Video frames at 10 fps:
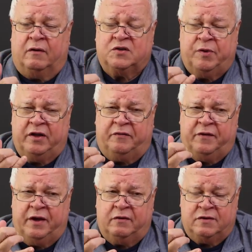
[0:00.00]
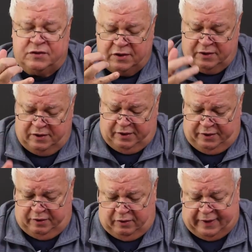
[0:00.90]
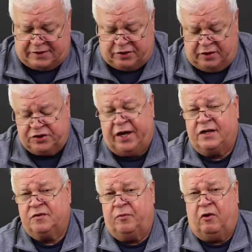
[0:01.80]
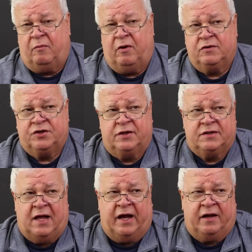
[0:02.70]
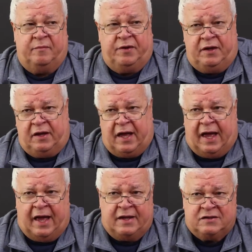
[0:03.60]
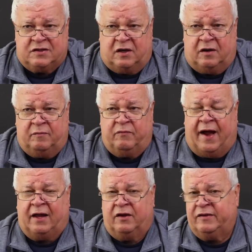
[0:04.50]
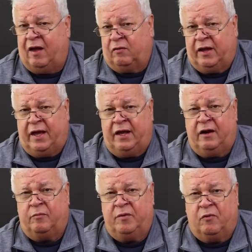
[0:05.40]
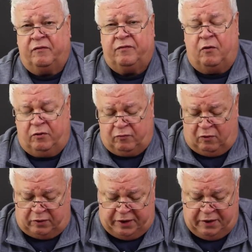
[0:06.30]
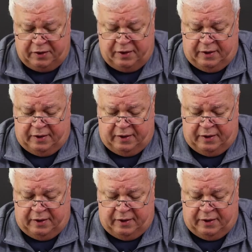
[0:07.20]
spread the fingers, that's going to change the ball motion. It's not going to be as violent down lane. It'll be more forward rolly.